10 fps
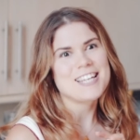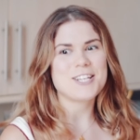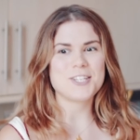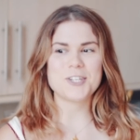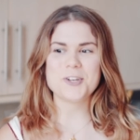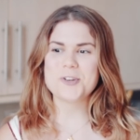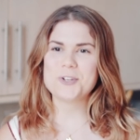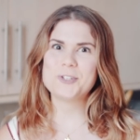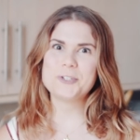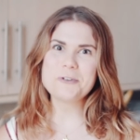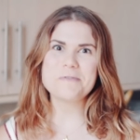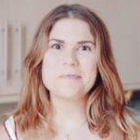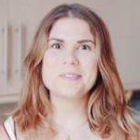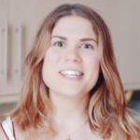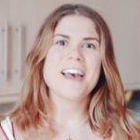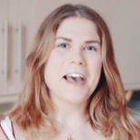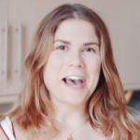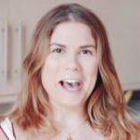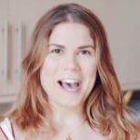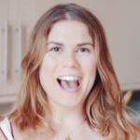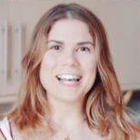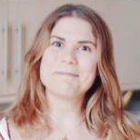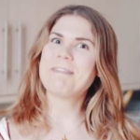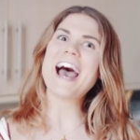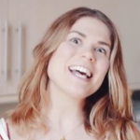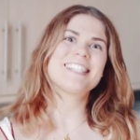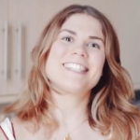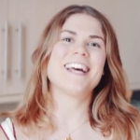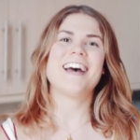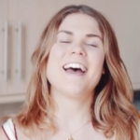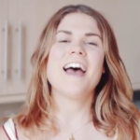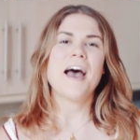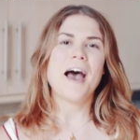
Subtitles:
into soups, as pasta.